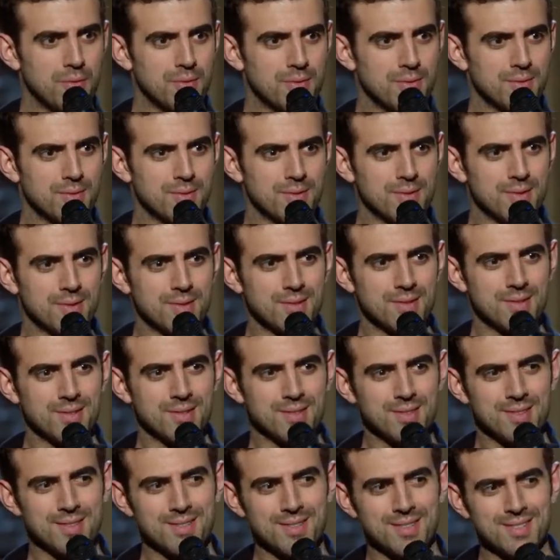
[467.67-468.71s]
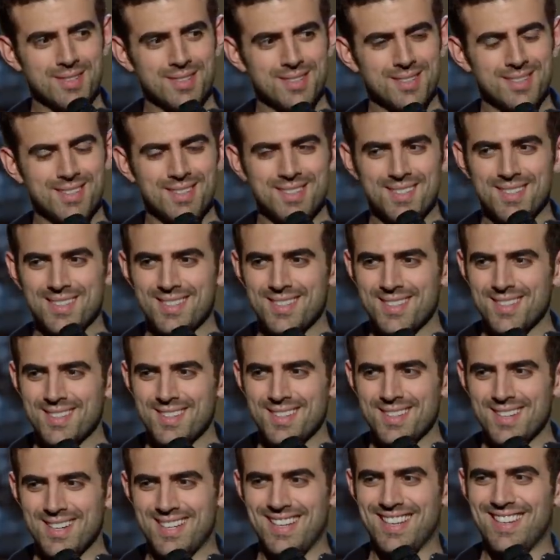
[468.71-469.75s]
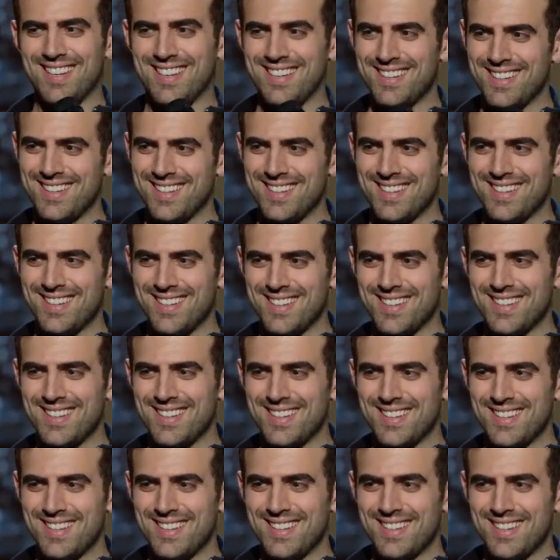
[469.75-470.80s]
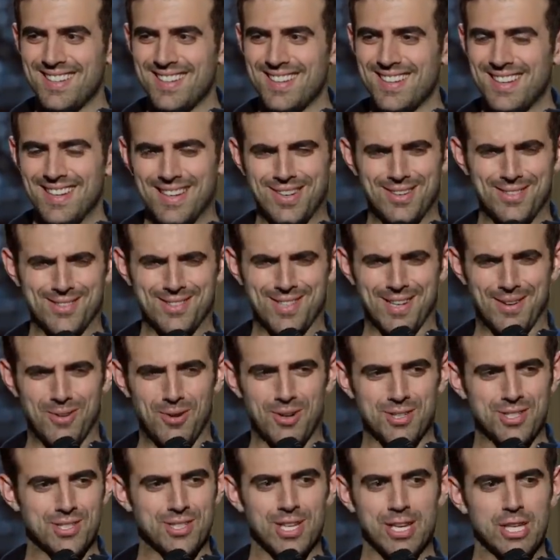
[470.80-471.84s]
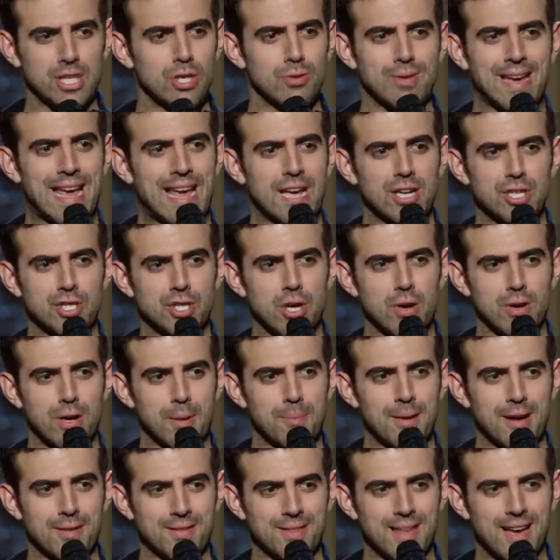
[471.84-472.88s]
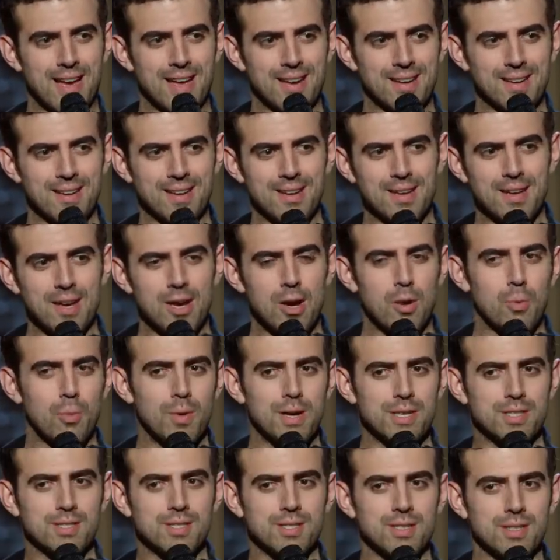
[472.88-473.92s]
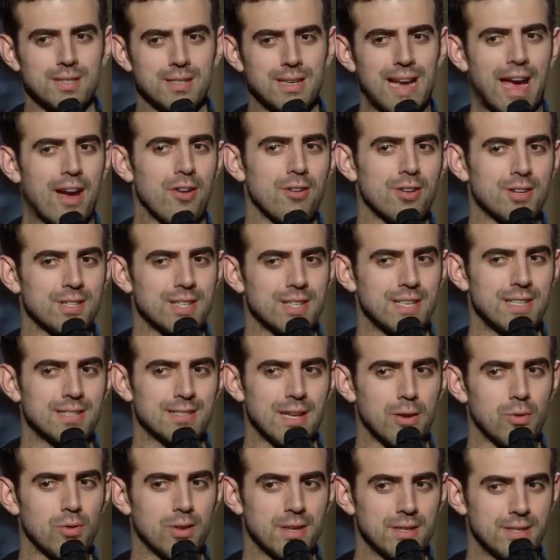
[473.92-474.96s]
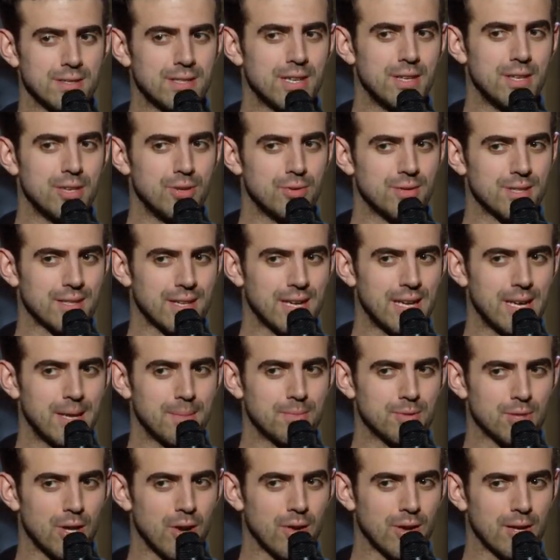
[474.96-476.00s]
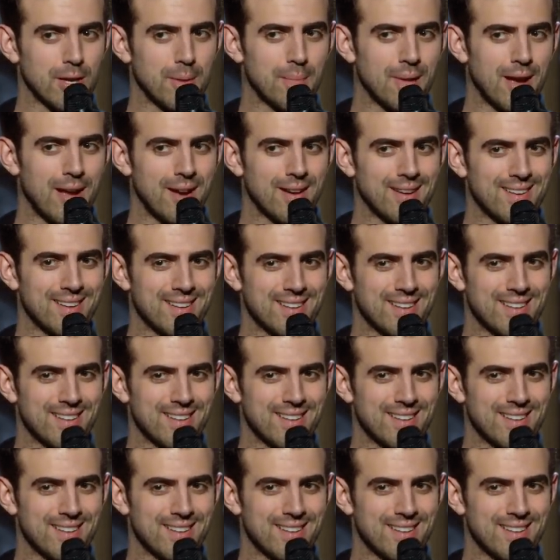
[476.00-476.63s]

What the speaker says: I was like, well, she's like, you can't joke about that, which guarantees I will continue to keep joking about it.